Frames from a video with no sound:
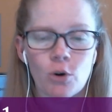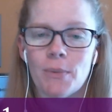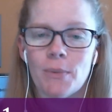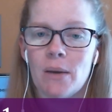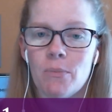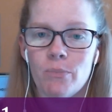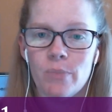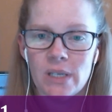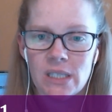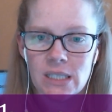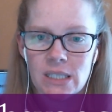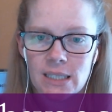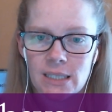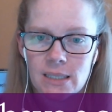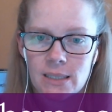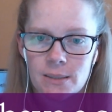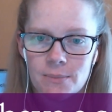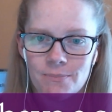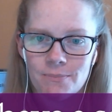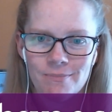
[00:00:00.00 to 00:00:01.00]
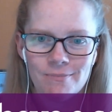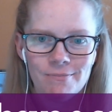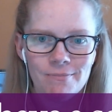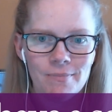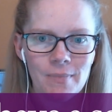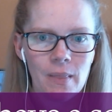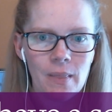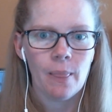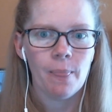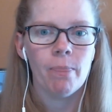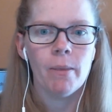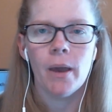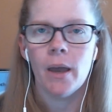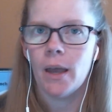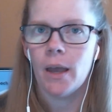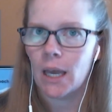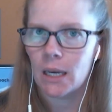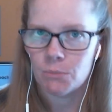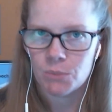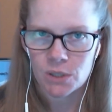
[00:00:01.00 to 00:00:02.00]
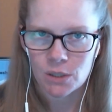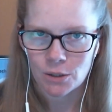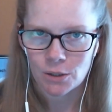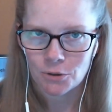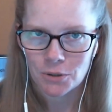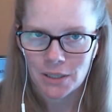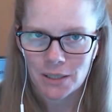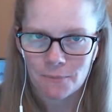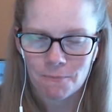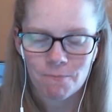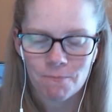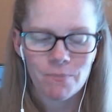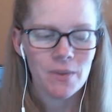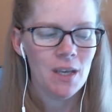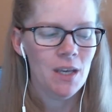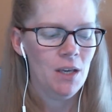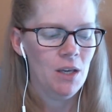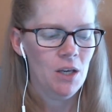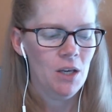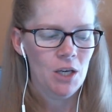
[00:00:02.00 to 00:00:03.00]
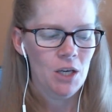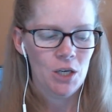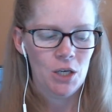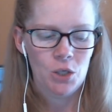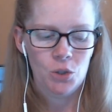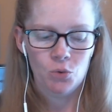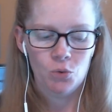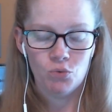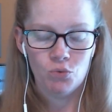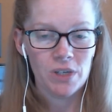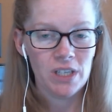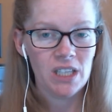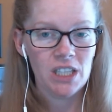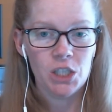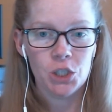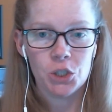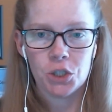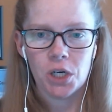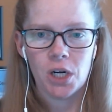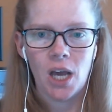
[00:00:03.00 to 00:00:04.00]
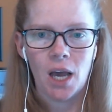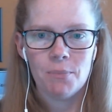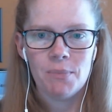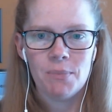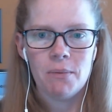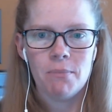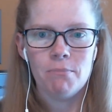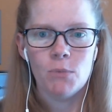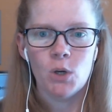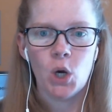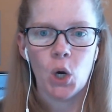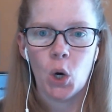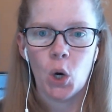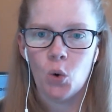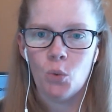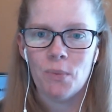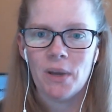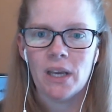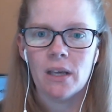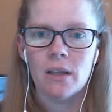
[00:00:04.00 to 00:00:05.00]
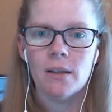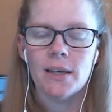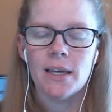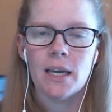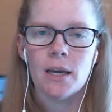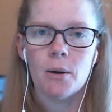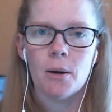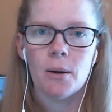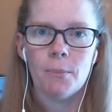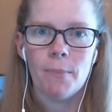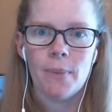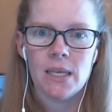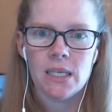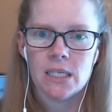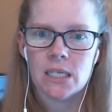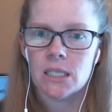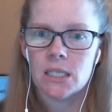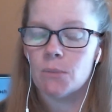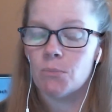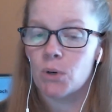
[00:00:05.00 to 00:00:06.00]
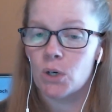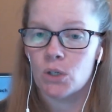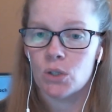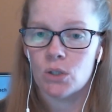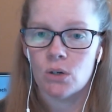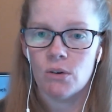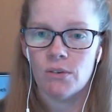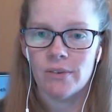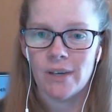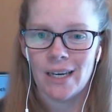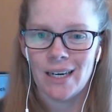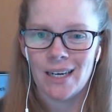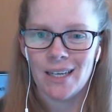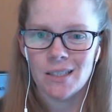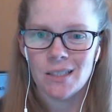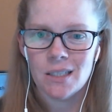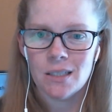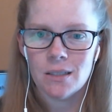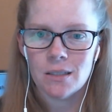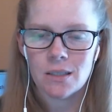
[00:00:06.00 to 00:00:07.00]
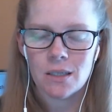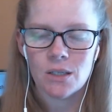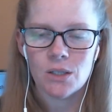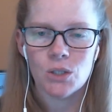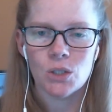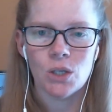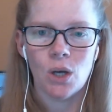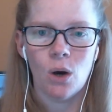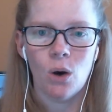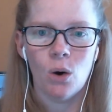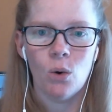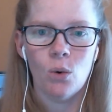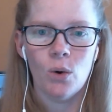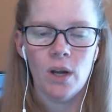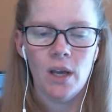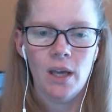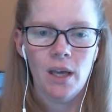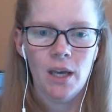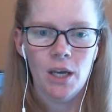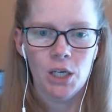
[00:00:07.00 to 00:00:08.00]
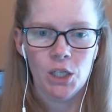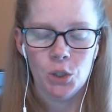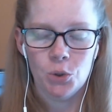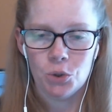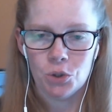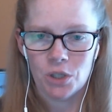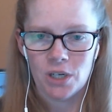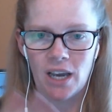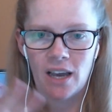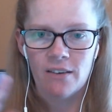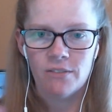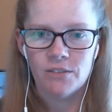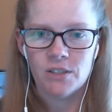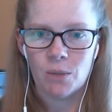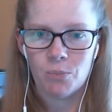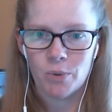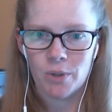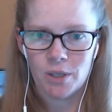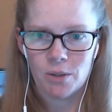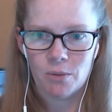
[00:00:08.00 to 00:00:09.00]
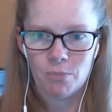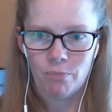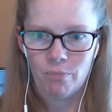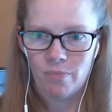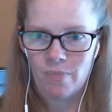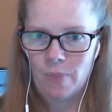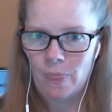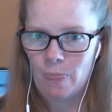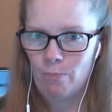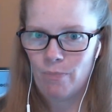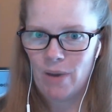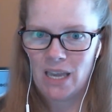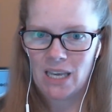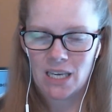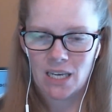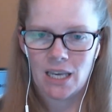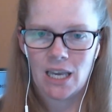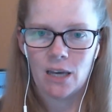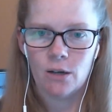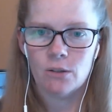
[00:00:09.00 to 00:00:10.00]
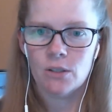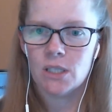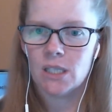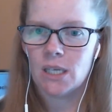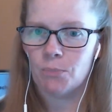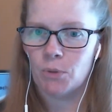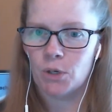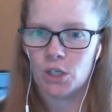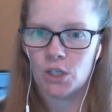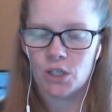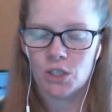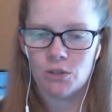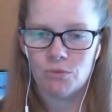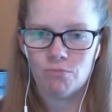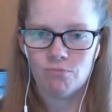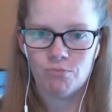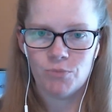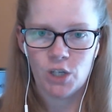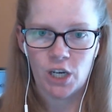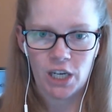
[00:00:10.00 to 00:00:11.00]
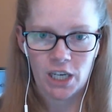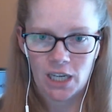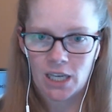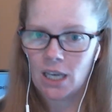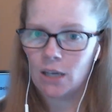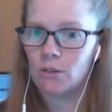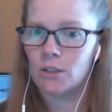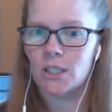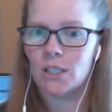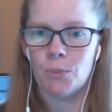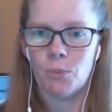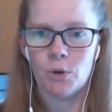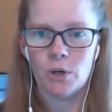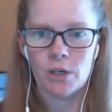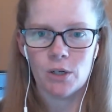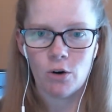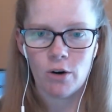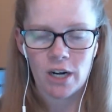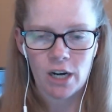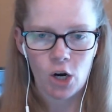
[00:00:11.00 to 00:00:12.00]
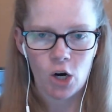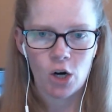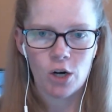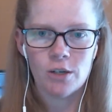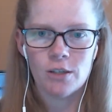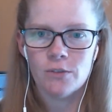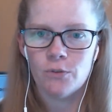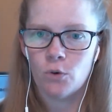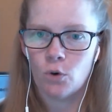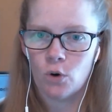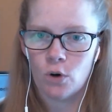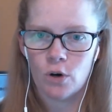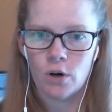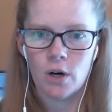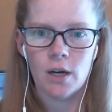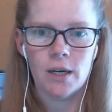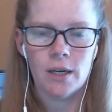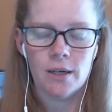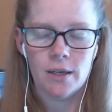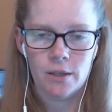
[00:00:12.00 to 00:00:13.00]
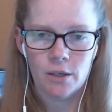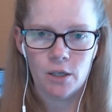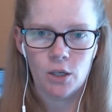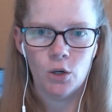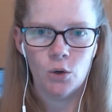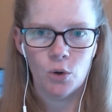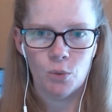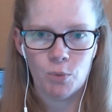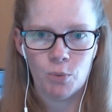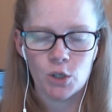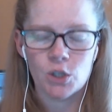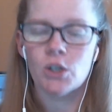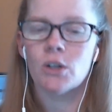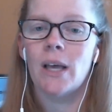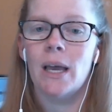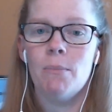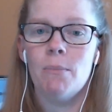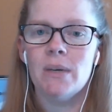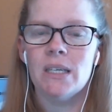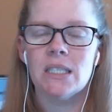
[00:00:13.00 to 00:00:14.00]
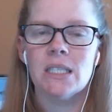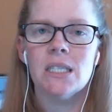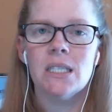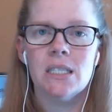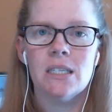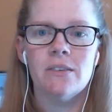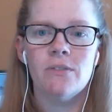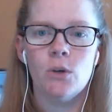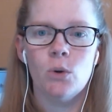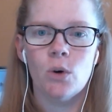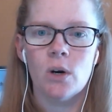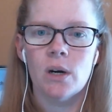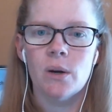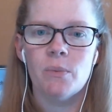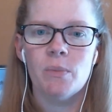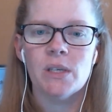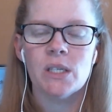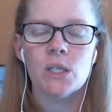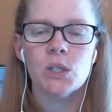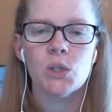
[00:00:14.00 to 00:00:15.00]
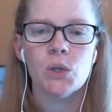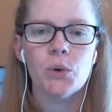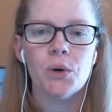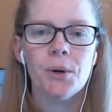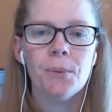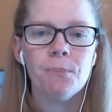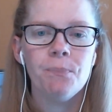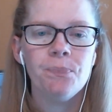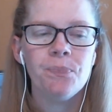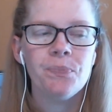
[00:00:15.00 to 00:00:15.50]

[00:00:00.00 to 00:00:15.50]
my business? Absolutely. You really should not be commingling business and personal finances. So you should have separate bank accounts, separate checking accounts, separate credit cards for your personal and business if you are a business owner.